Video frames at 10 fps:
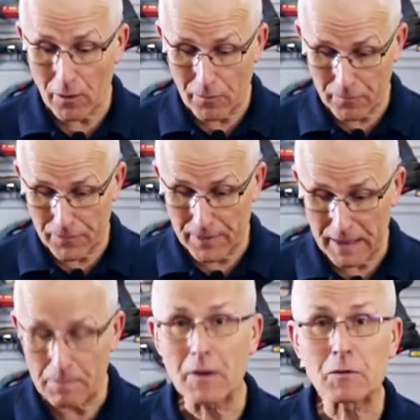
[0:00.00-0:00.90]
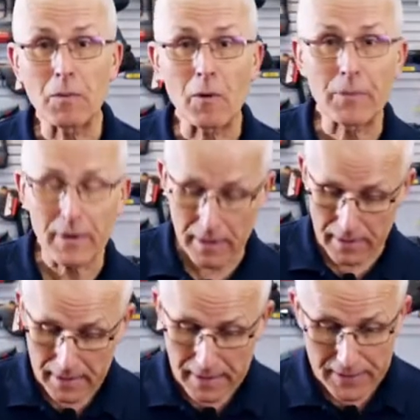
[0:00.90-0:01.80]
of the most popular
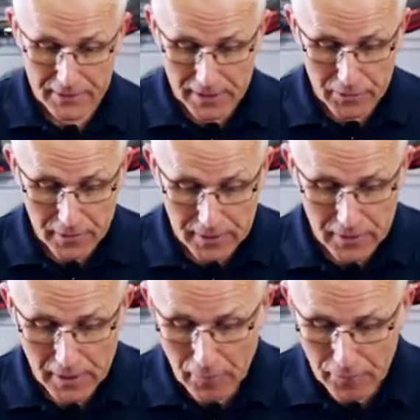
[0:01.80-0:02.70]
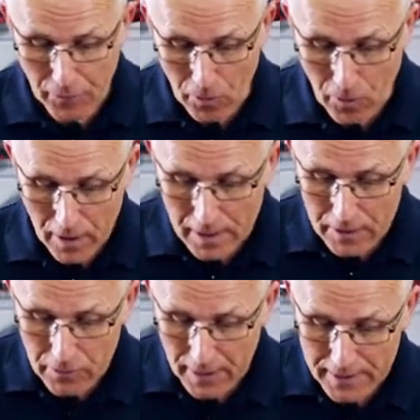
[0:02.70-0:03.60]
accessories for
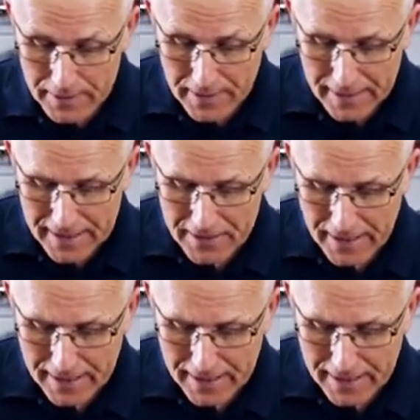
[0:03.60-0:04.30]
grinders, here's an